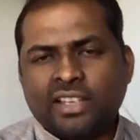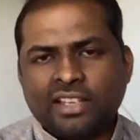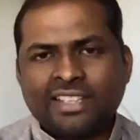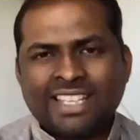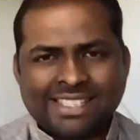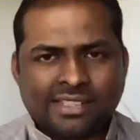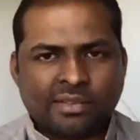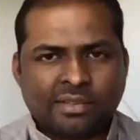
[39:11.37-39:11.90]

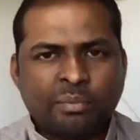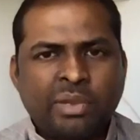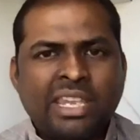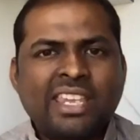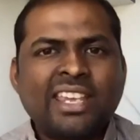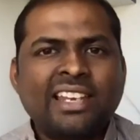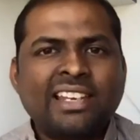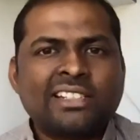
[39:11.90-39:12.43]
this
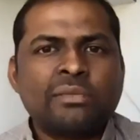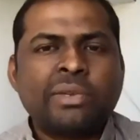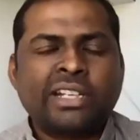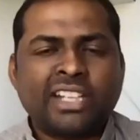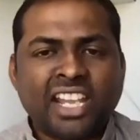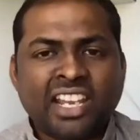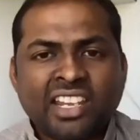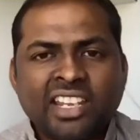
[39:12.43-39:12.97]
being a little
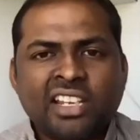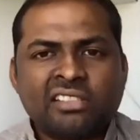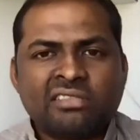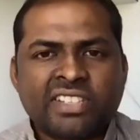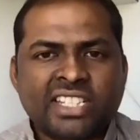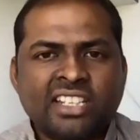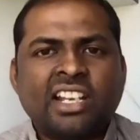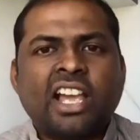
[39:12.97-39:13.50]
bit technical
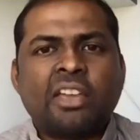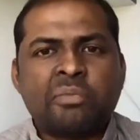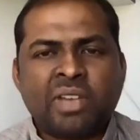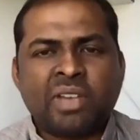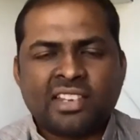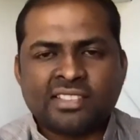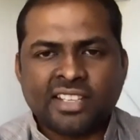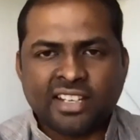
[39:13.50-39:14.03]
question i am
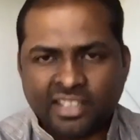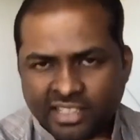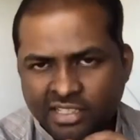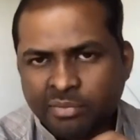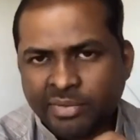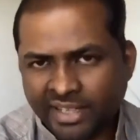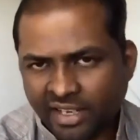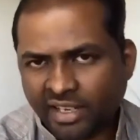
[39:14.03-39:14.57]
answering a
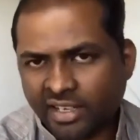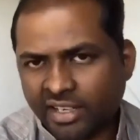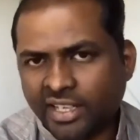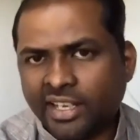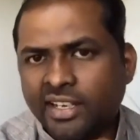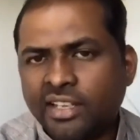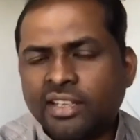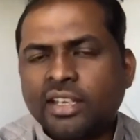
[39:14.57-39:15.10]
little bit
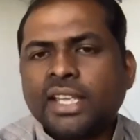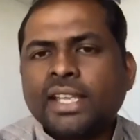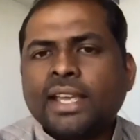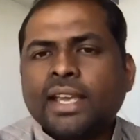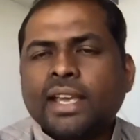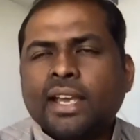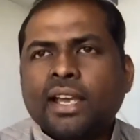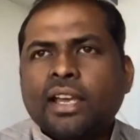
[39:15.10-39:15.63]
technically
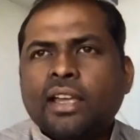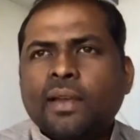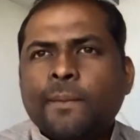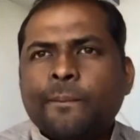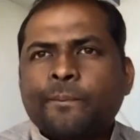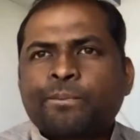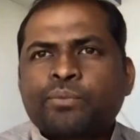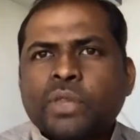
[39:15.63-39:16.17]

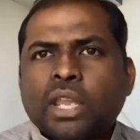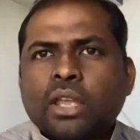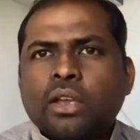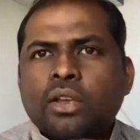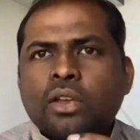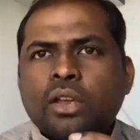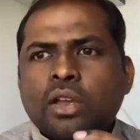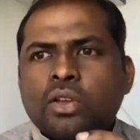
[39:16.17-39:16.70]
um,
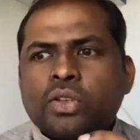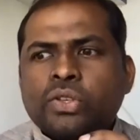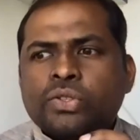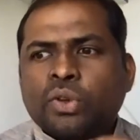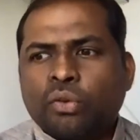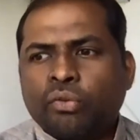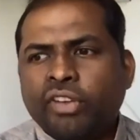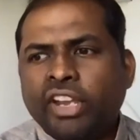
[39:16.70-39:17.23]

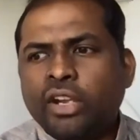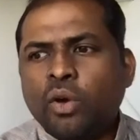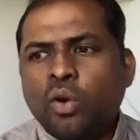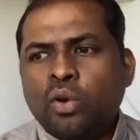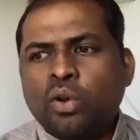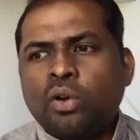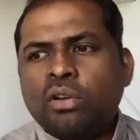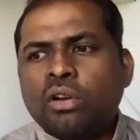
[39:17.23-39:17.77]
so we
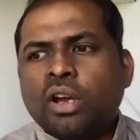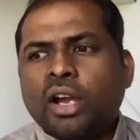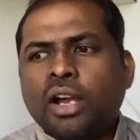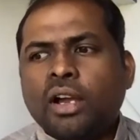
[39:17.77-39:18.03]
don't know